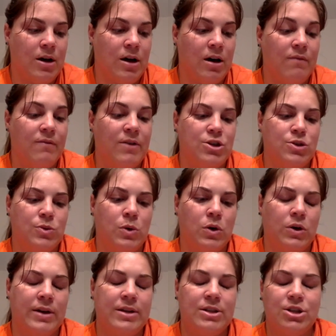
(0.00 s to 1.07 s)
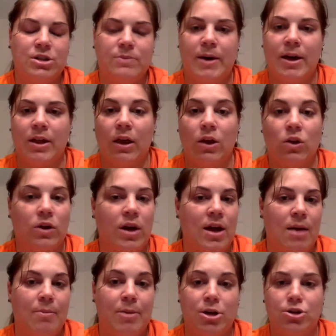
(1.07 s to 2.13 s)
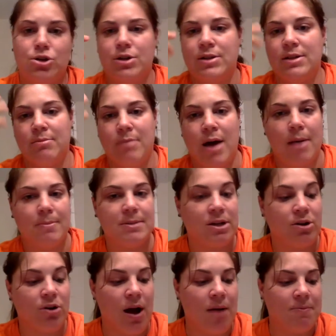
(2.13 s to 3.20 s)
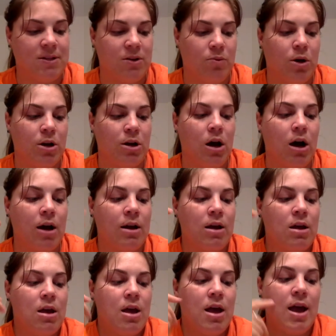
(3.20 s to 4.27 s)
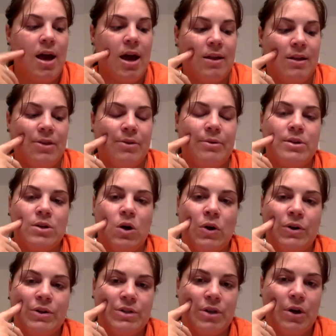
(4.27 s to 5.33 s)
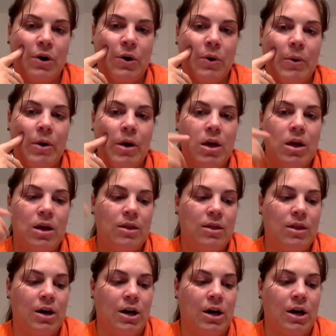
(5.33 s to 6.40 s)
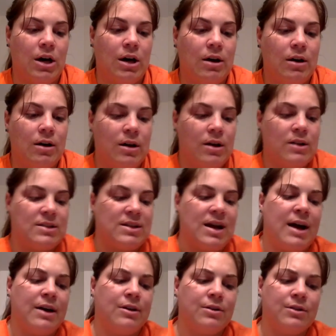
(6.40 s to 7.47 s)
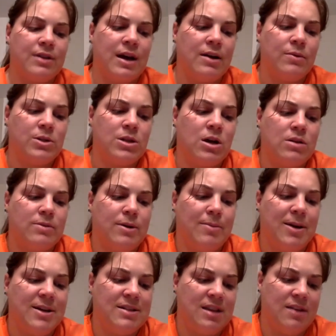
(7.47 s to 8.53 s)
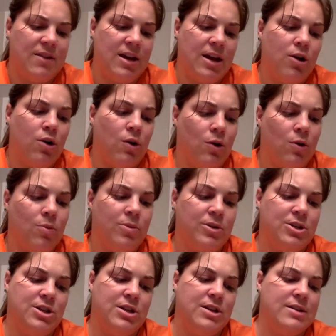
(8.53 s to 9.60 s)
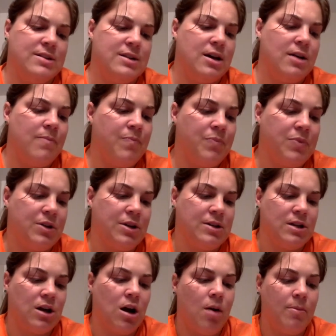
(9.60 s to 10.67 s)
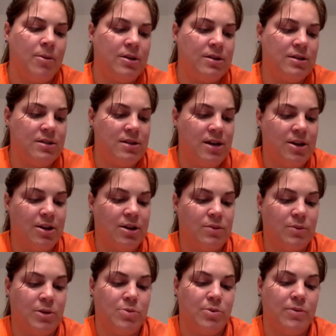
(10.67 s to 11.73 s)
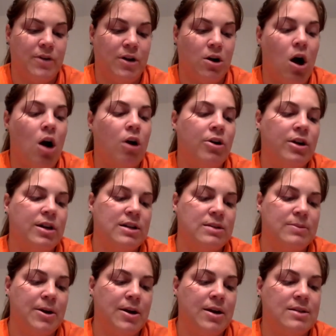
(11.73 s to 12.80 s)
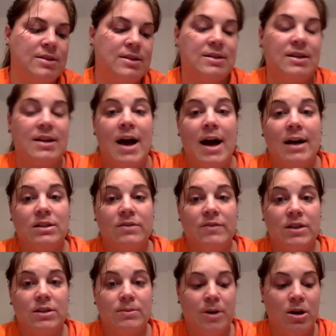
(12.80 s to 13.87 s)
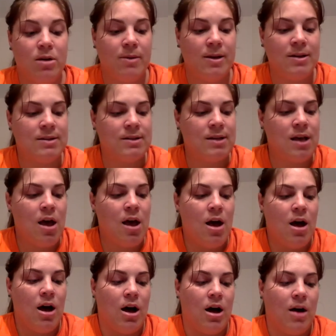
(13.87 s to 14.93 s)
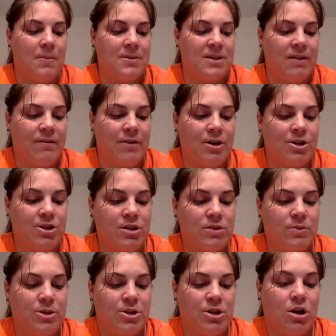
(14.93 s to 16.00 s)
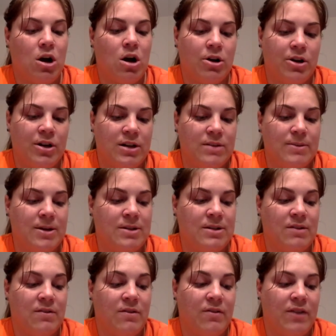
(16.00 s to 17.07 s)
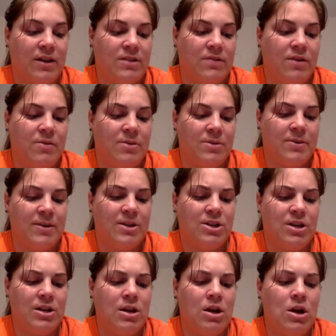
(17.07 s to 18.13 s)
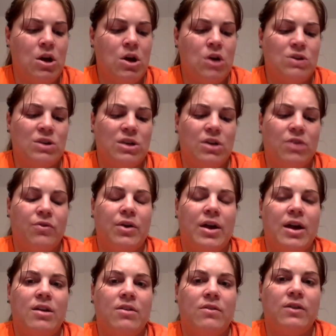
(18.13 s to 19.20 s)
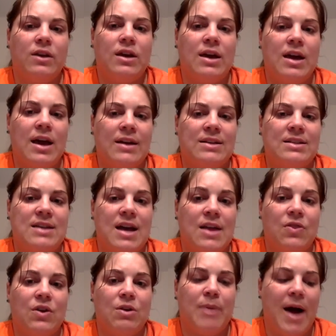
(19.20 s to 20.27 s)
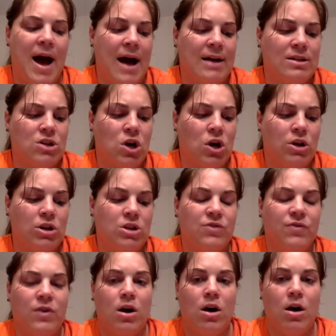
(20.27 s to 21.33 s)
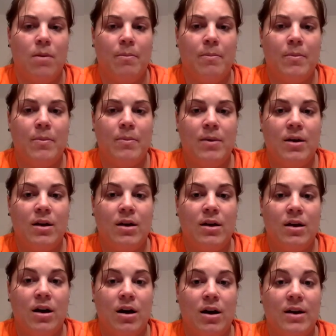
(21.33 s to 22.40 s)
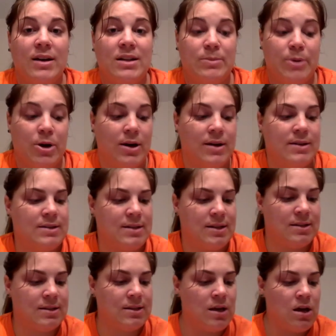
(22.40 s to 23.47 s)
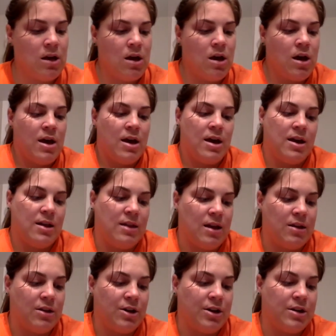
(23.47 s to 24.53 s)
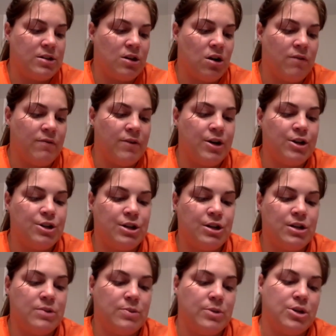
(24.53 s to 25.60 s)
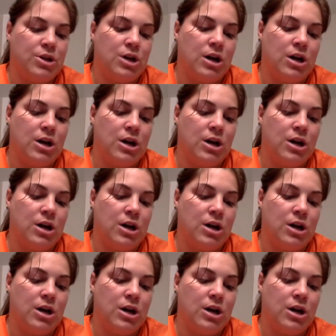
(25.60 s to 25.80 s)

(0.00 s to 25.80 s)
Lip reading: visual is just by like looking at pictures and maps and graphs and whatnot. And then there was also the style that was talked about by David A. Kolb, which is there's accommodators, which prefer concrete experiences and active experiments. Divergers, which are concrete experience and reflective observation. So they creatively extend their past knowledge from experiences. And then there's convergers, which are